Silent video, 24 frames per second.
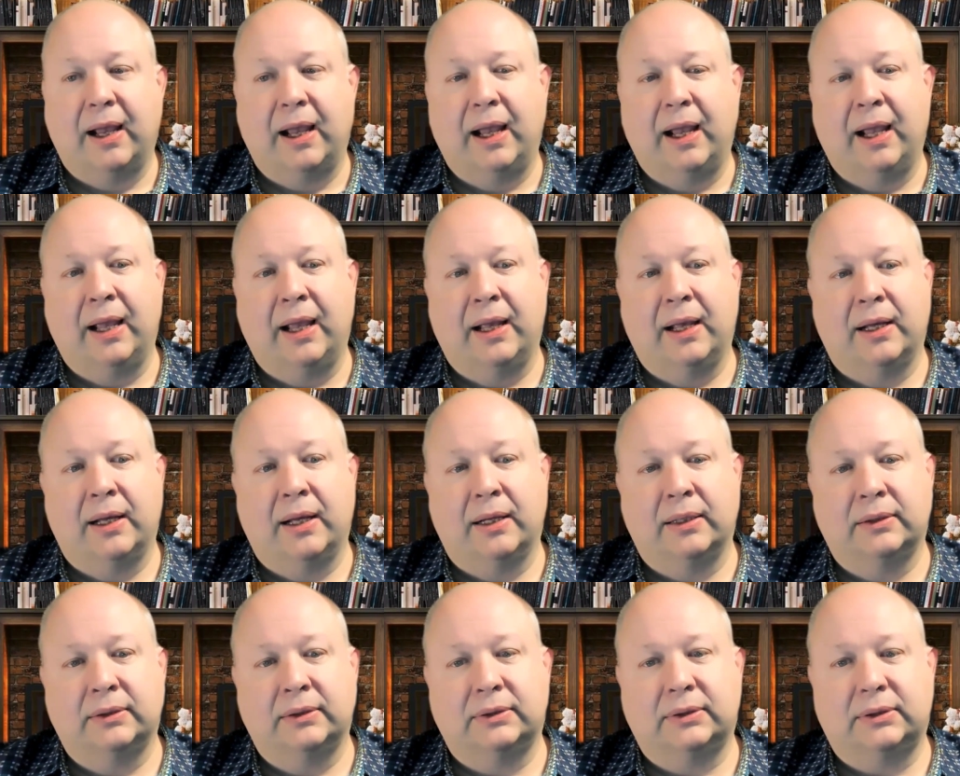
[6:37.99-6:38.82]

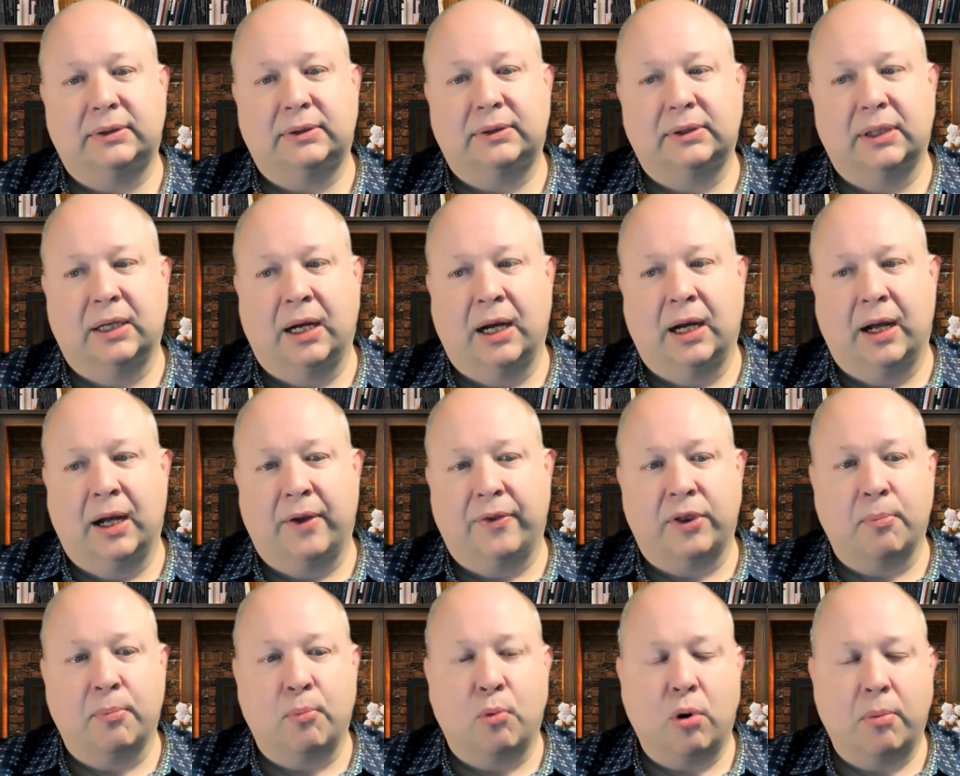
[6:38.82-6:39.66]
And
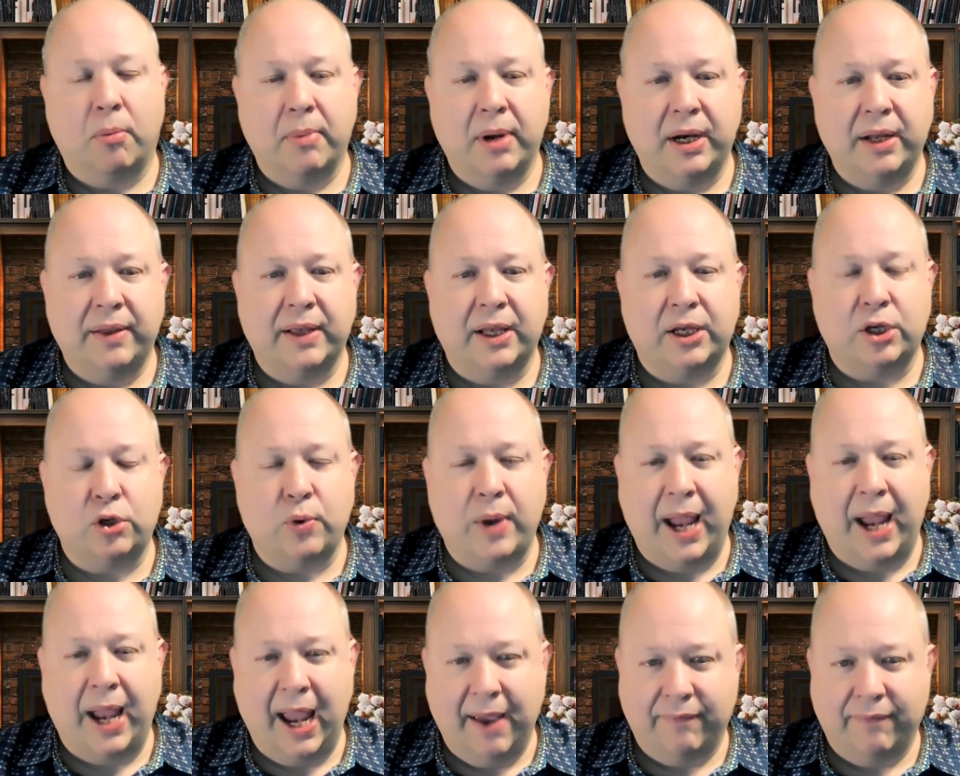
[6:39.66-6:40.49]
the more money that you
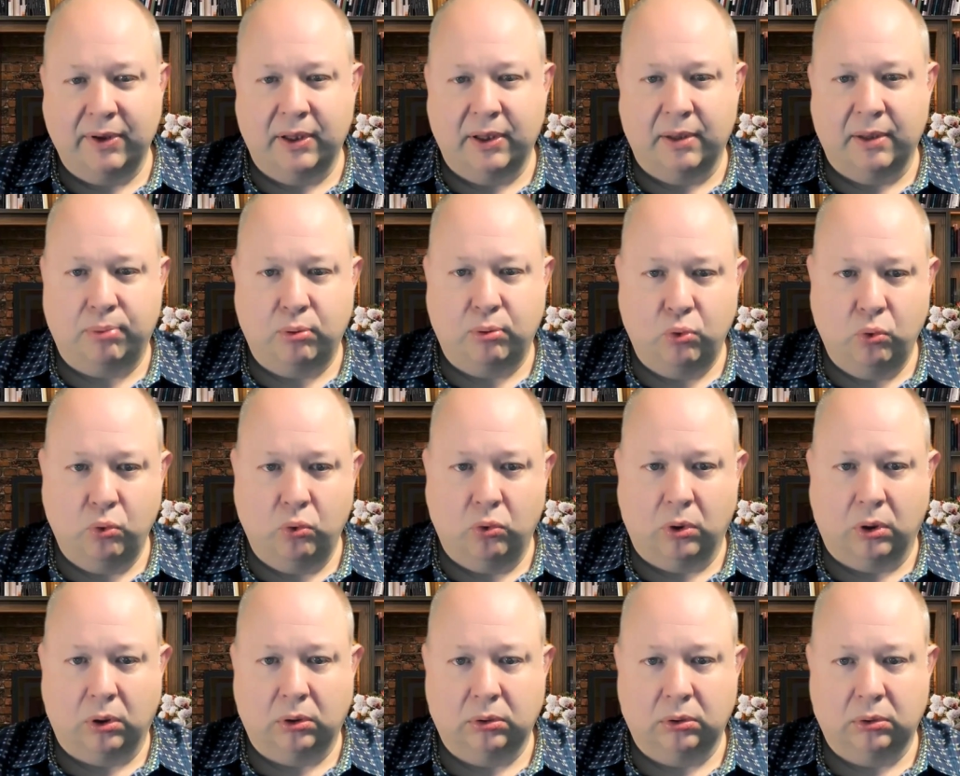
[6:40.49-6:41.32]
have in the
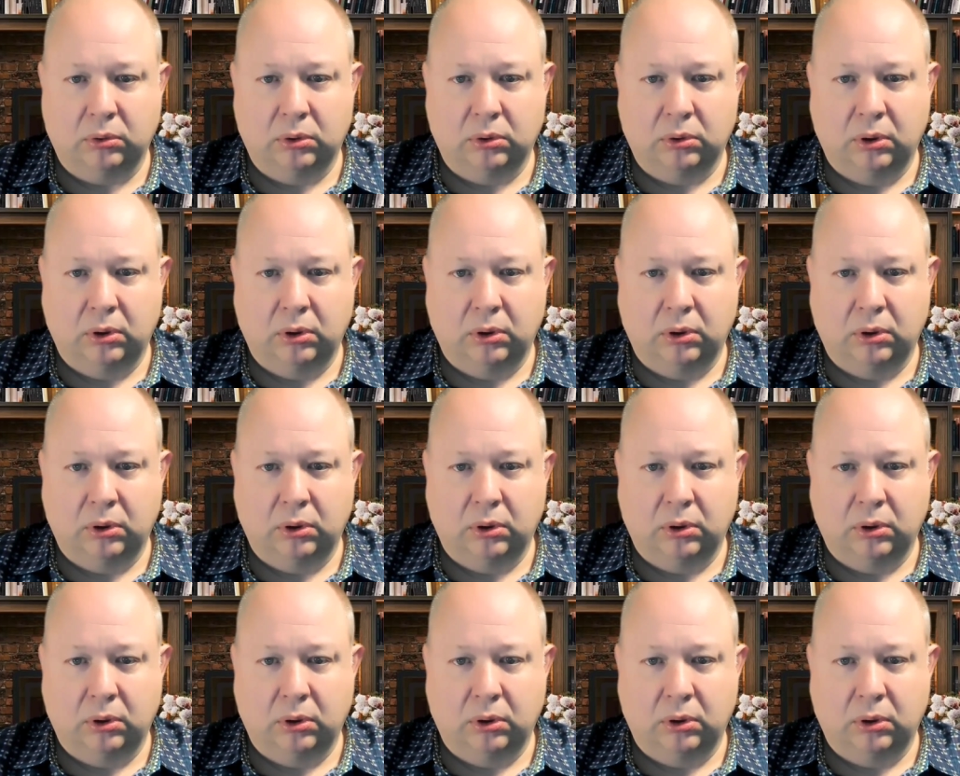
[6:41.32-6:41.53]
pool,